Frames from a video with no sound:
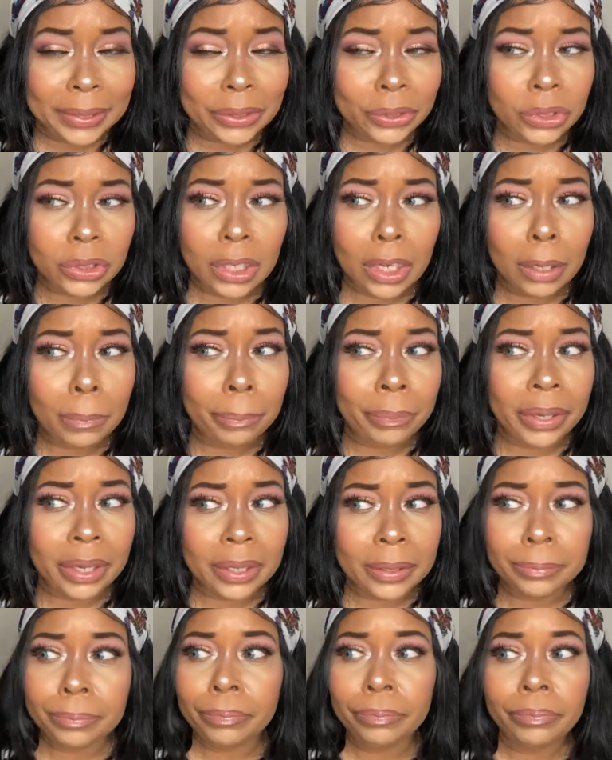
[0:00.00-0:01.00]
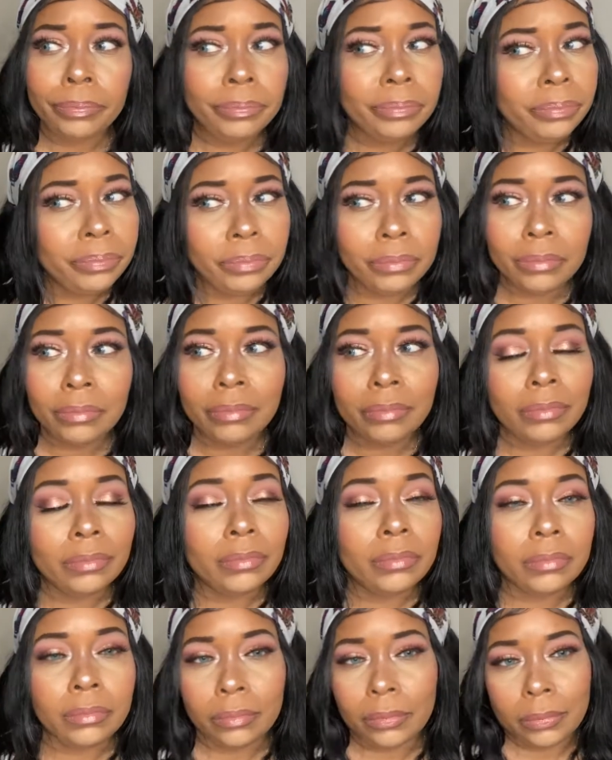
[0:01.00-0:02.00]
BoxyCharm, but
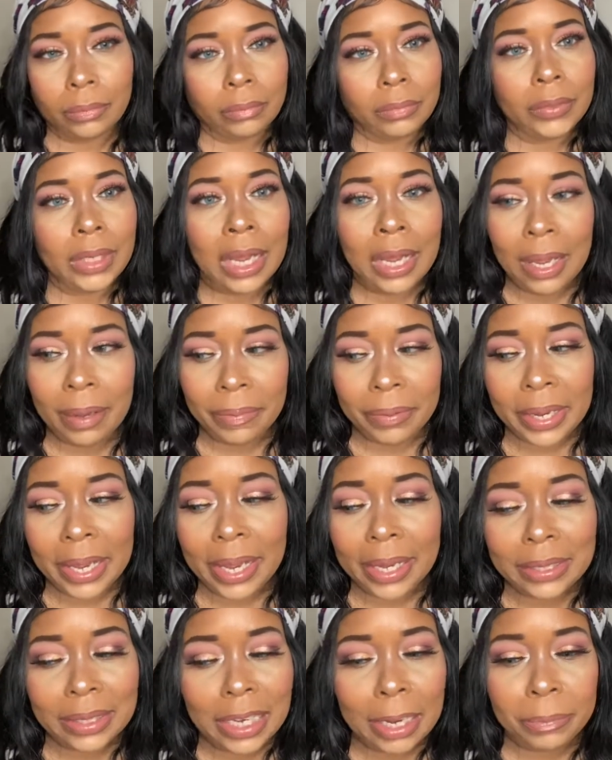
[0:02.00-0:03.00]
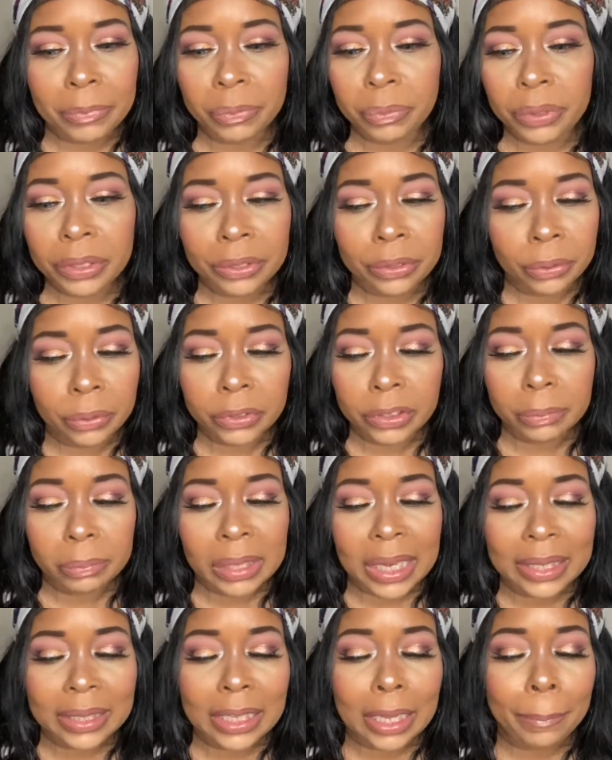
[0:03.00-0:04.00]
I haven't had time to really use
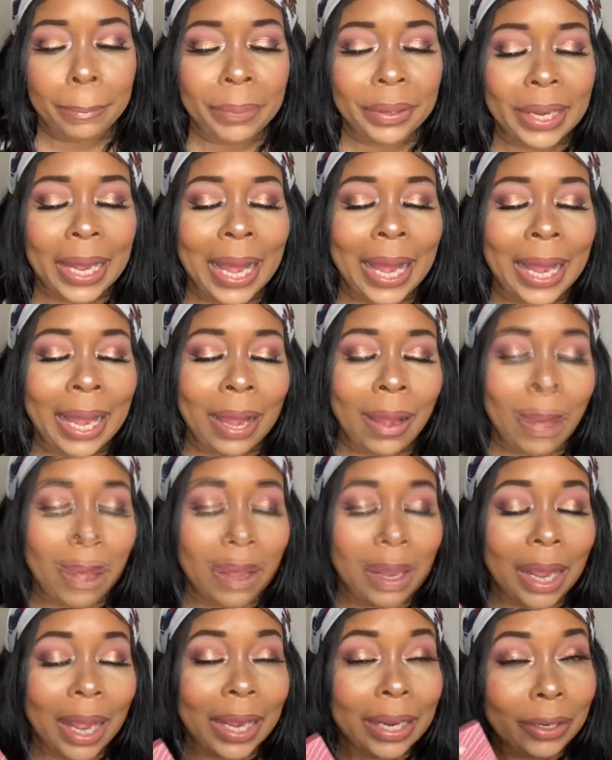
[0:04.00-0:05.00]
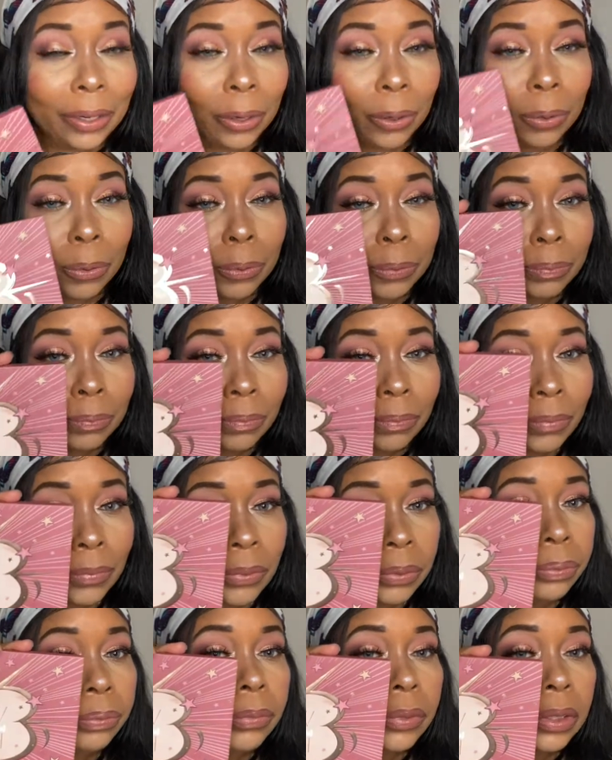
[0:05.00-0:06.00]
them like that. But all I know
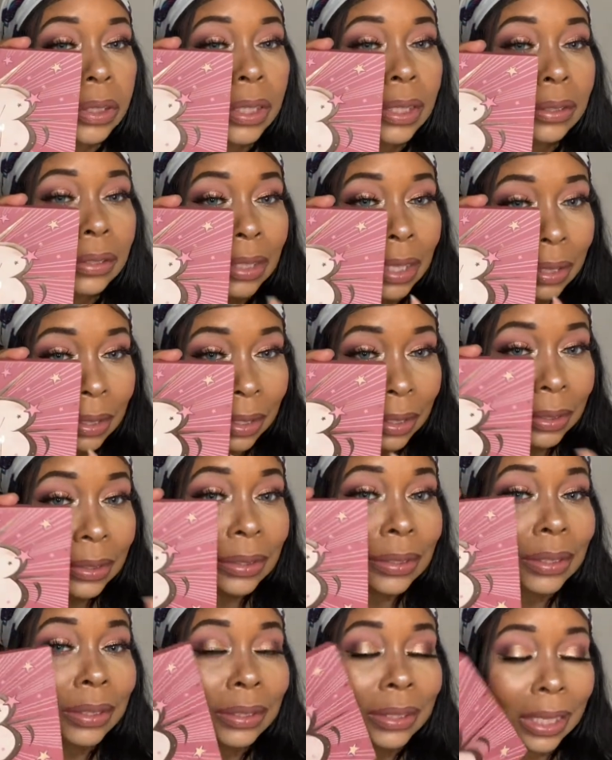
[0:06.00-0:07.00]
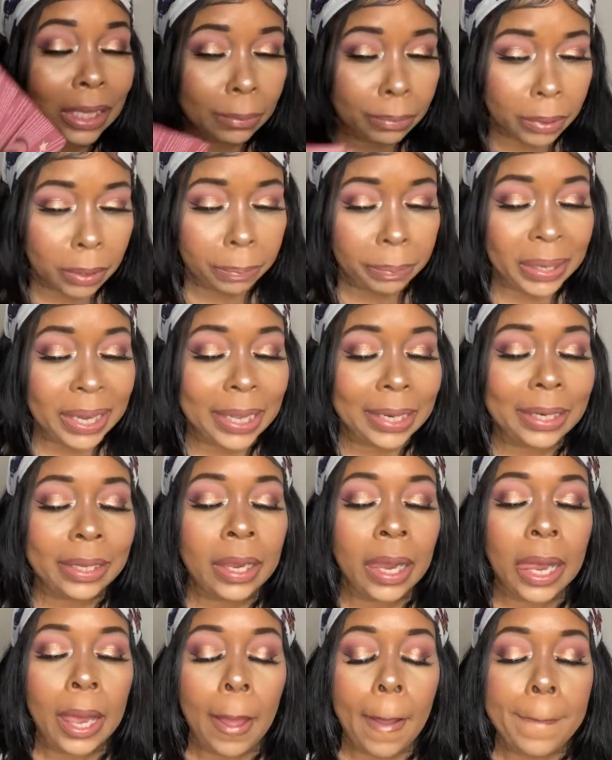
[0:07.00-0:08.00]
is that this is a damn good
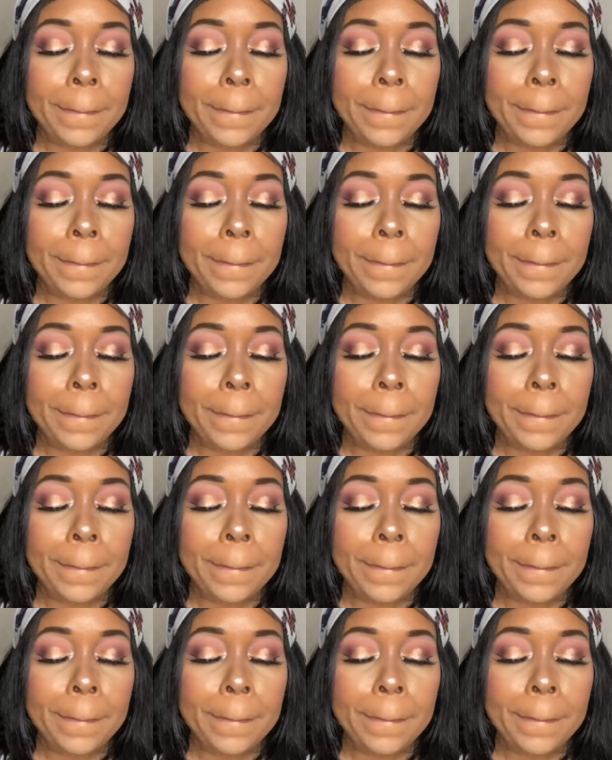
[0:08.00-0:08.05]
palette.